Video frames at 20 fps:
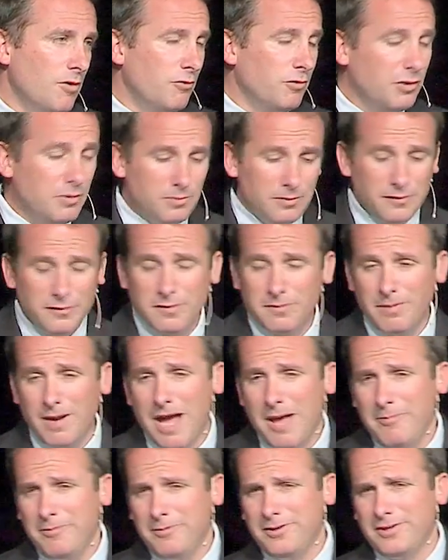When you believe the
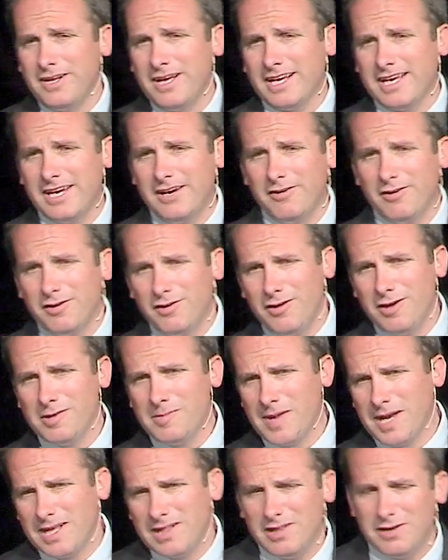Bible, you're not carried
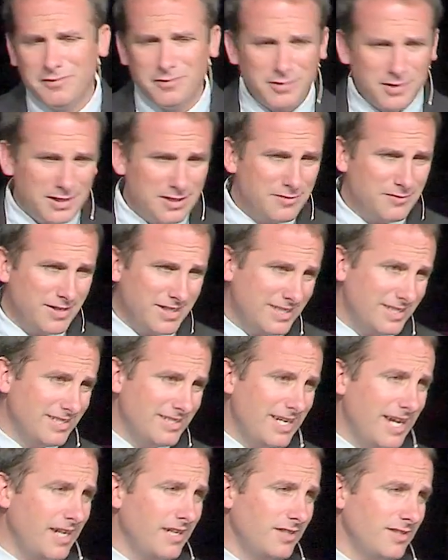along by cleverly
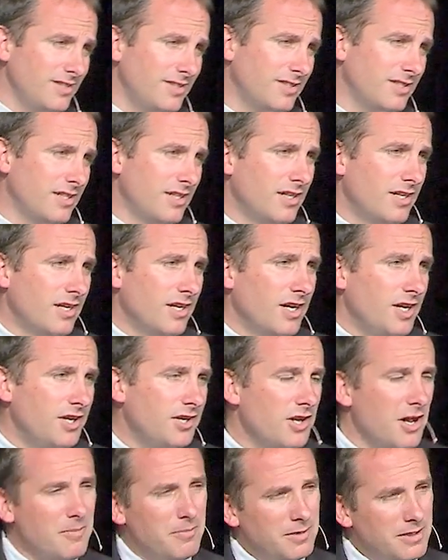invented tales.
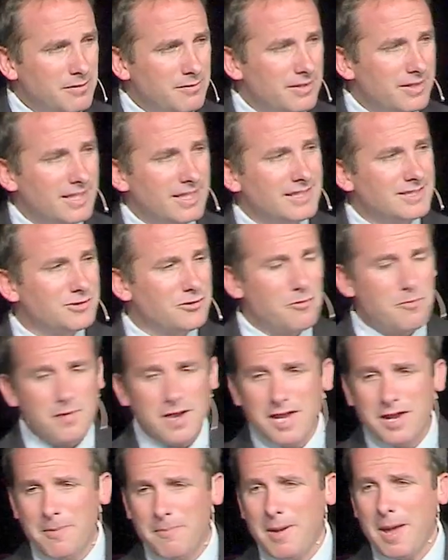You're not believing things that are
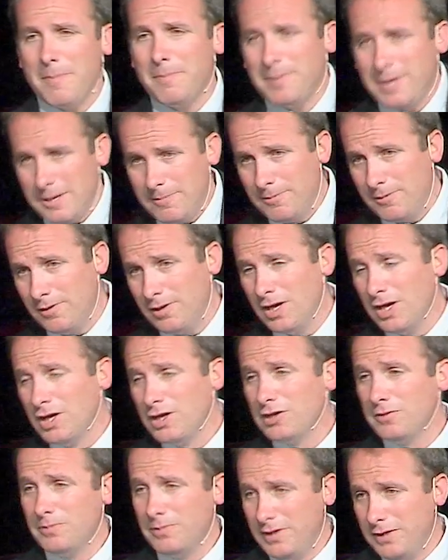made up by people.
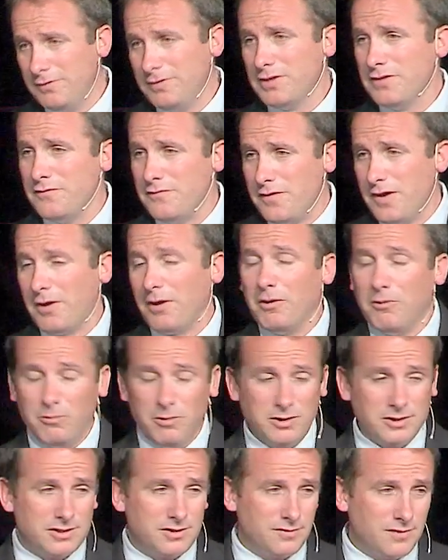You're believing the very
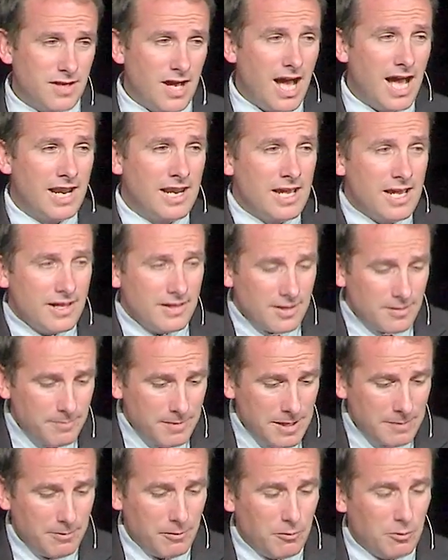words of God, that
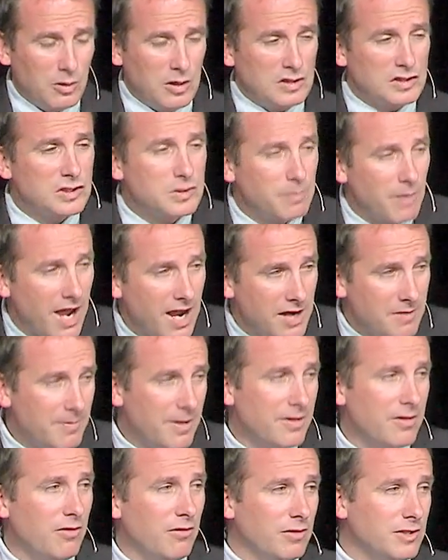people were inspired
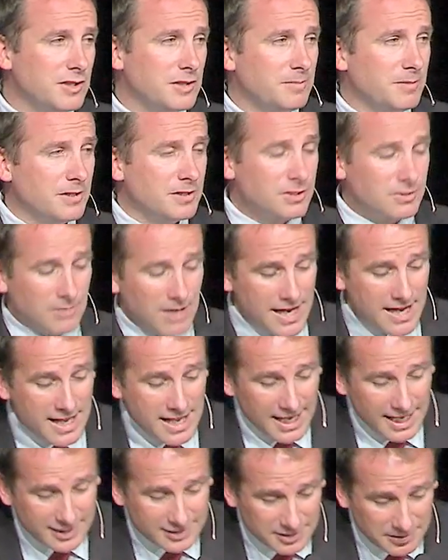by the Holy Spirit to write.
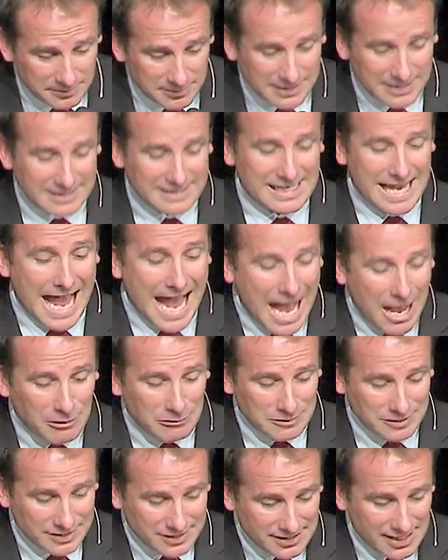It's something that's
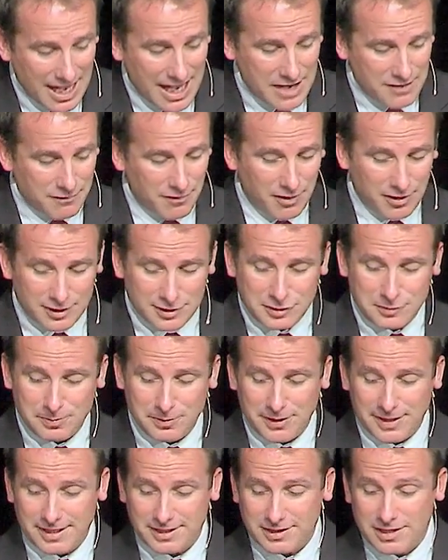outside of our
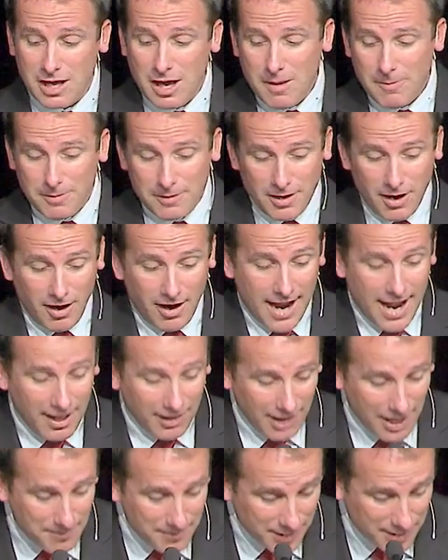experience. But our
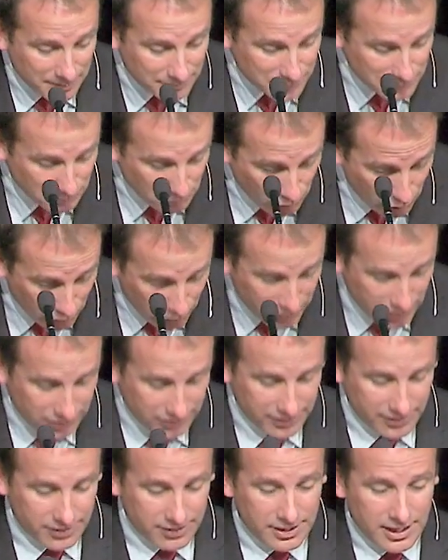ally becomes more
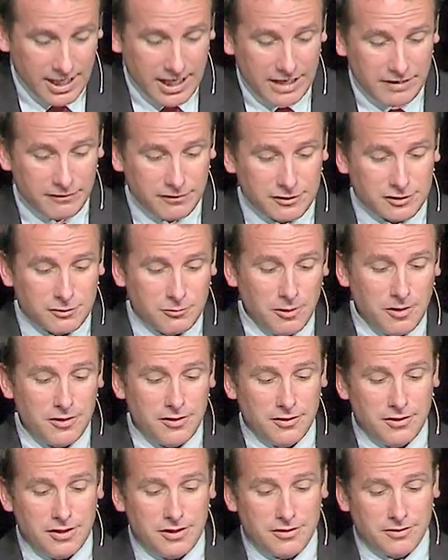clear in verse
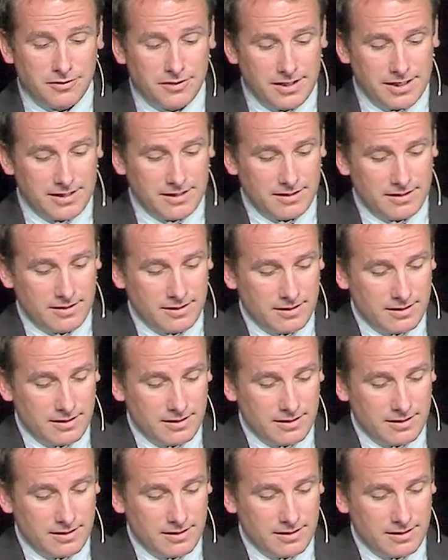133.